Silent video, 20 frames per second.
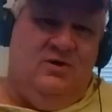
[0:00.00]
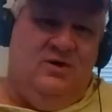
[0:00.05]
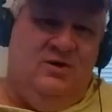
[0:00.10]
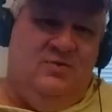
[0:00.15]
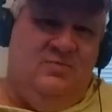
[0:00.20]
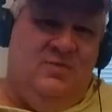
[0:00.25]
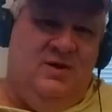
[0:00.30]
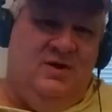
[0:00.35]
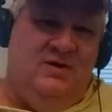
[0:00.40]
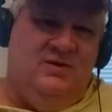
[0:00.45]

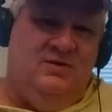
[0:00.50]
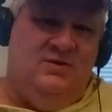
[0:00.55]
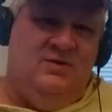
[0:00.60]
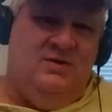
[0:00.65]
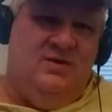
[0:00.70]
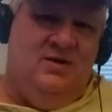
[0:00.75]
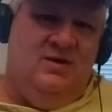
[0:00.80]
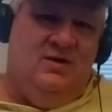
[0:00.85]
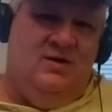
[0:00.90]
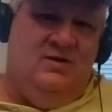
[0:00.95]

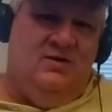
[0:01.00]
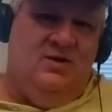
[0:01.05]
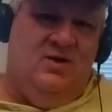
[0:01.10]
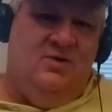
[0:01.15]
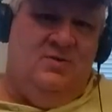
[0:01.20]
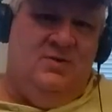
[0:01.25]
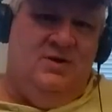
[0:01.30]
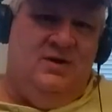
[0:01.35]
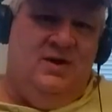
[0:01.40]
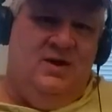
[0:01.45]
about
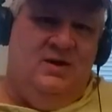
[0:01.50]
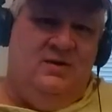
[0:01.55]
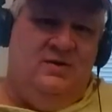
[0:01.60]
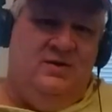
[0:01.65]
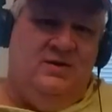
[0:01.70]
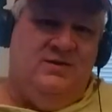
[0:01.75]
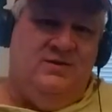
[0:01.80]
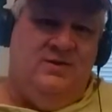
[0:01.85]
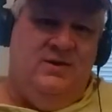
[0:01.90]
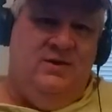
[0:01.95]
going down
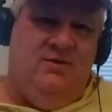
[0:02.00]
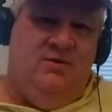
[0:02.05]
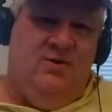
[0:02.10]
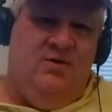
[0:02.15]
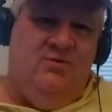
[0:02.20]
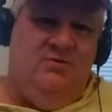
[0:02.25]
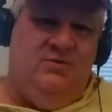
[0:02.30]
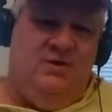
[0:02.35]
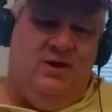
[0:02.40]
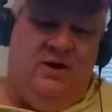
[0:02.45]
to
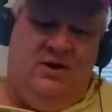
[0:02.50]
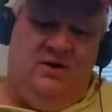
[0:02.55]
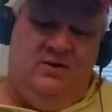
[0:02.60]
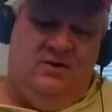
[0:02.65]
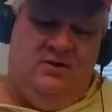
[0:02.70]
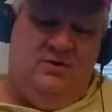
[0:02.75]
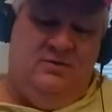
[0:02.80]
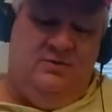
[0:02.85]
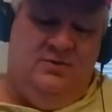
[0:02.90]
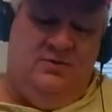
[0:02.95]
zero
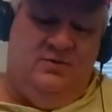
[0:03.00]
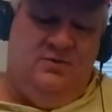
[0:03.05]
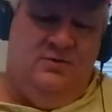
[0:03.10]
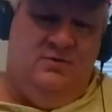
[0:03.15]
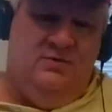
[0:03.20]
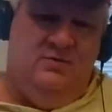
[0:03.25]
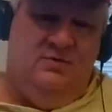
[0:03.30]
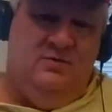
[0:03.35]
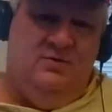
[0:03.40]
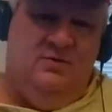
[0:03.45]
tariffs
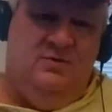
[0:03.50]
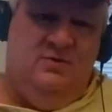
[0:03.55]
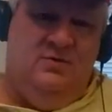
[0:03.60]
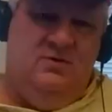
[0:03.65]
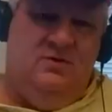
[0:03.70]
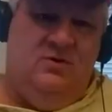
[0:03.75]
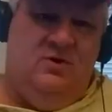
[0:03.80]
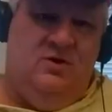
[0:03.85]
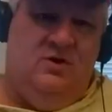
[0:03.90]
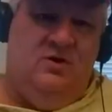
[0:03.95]

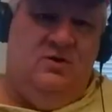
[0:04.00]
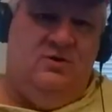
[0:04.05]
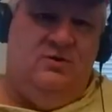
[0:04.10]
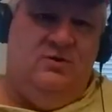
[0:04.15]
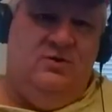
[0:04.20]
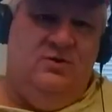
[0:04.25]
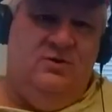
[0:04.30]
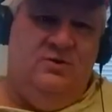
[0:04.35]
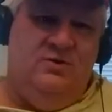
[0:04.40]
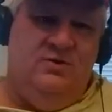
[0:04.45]
on
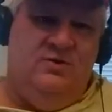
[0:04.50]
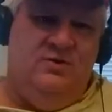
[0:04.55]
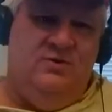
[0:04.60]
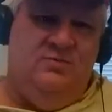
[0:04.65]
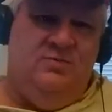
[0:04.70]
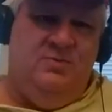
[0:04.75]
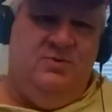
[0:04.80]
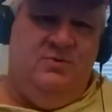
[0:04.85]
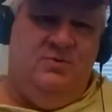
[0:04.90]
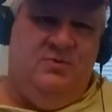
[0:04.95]
goods
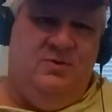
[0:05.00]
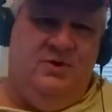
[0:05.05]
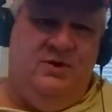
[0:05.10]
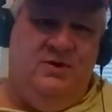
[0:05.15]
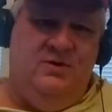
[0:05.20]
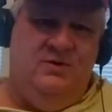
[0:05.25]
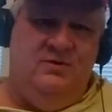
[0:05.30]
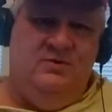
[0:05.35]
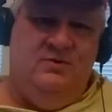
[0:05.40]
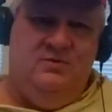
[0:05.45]

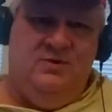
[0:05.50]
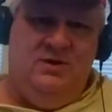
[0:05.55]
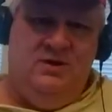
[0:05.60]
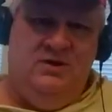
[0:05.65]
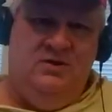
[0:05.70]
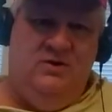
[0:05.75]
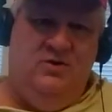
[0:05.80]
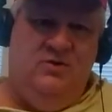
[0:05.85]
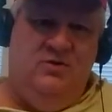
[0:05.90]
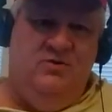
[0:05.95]
between
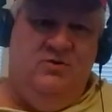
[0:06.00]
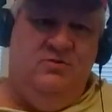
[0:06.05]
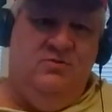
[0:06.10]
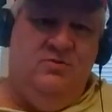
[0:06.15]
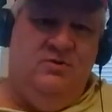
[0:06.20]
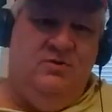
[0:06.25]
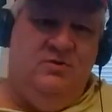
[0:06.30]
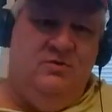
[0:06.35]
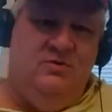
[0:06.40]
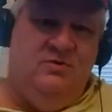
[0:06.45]
EU
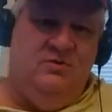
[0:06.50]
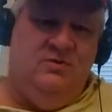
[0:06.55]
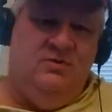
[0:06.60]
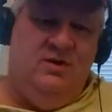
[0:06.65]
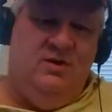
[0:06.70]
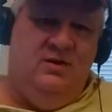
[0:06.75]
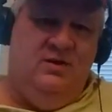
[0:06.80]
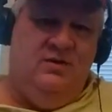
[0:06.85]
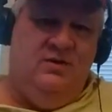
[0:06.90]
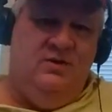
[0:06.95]

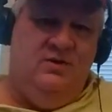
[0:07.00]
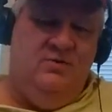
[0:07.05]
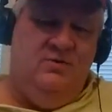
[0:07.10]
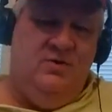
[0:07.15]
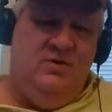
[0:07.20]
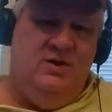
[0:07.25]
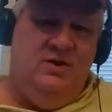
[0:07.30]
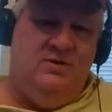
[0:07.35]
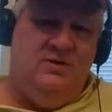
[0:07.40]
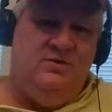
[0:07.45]
and the
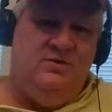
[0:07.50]
U.S.